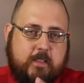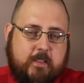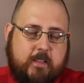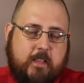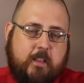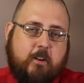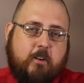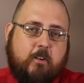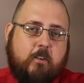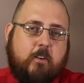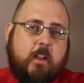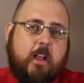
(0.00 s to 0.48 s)

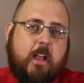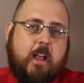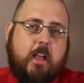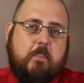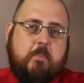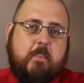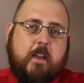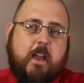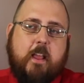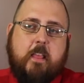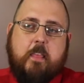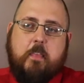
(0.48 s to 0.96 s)
clear
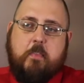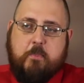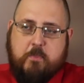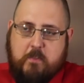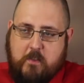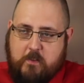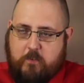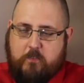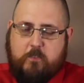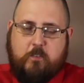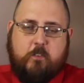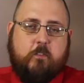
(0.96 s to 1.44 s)
that
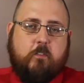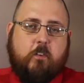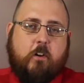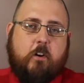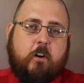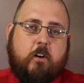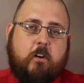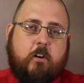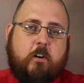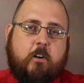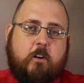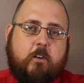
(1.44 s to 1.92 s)
this is
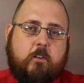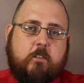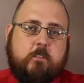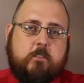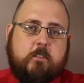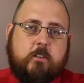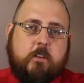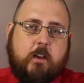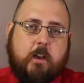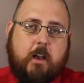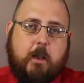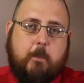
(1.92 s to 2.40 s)
all
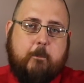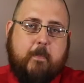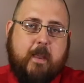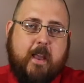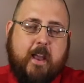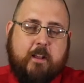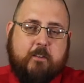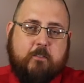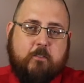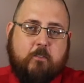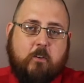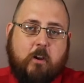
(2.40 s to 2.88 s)
a
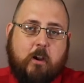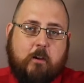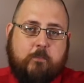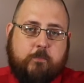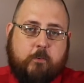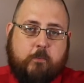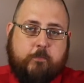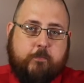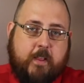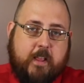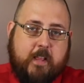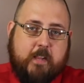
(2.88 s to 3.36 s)
matter
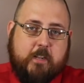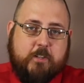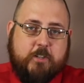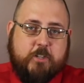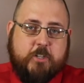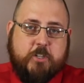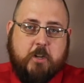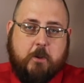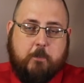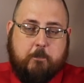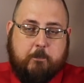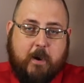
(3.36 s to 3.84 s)
of
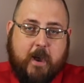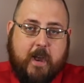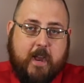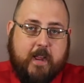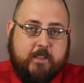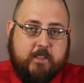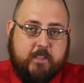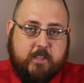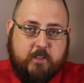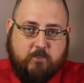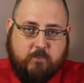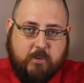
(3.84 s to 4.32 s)
revenge
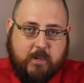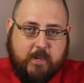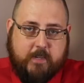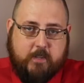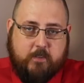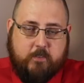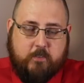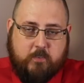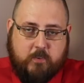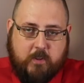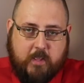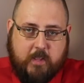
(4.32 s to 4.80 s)
by the
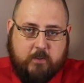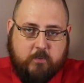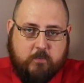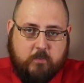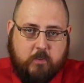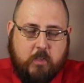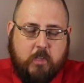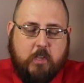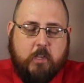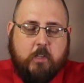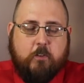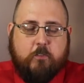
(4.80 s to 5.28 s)
United
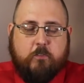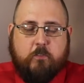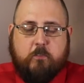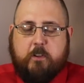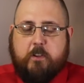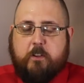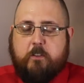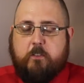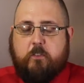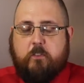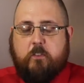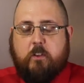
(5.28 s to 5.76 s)
States.
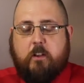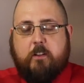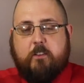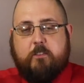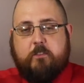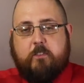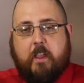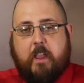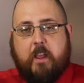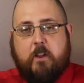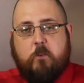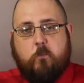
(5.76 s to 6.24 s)
Julian
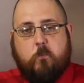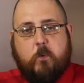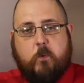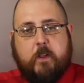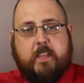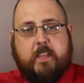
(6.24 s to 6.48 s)
Assange and